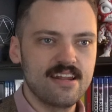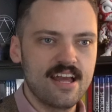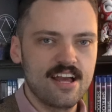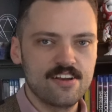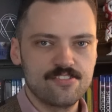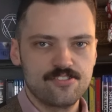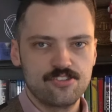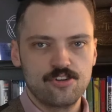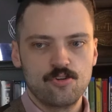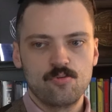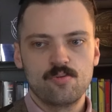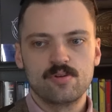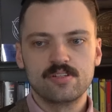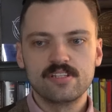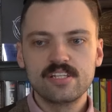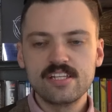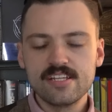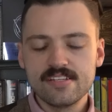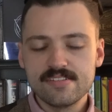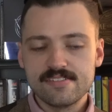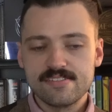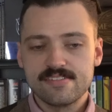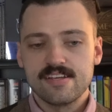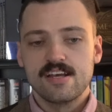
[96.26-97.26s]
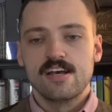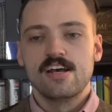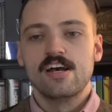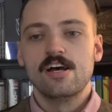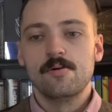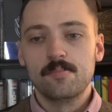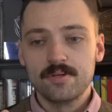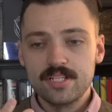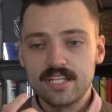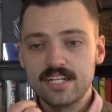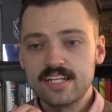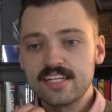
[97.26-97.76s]
national release.
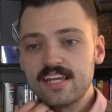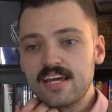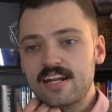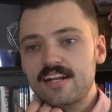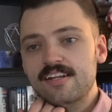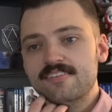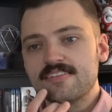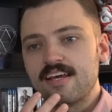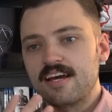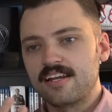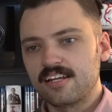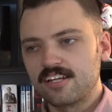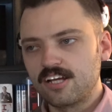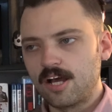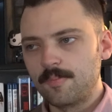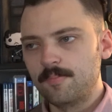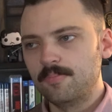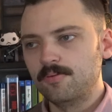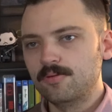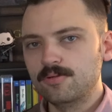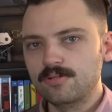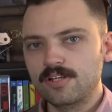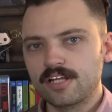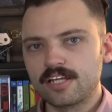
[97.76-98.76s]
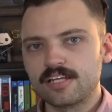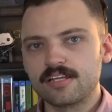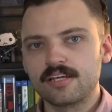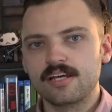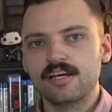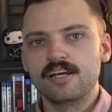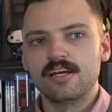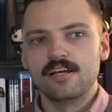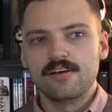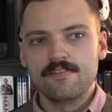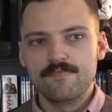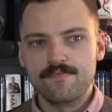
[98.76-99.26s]
But then again, it's got a couple like
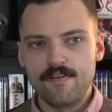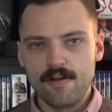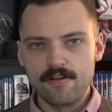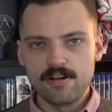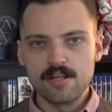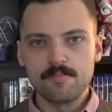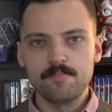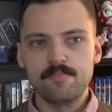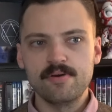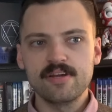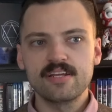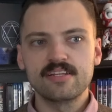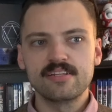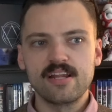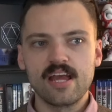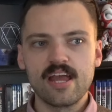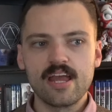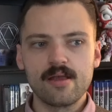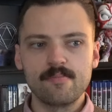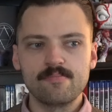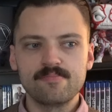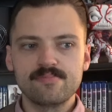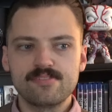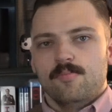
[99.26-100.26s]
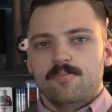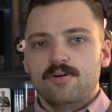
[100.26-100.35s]
fairly big names.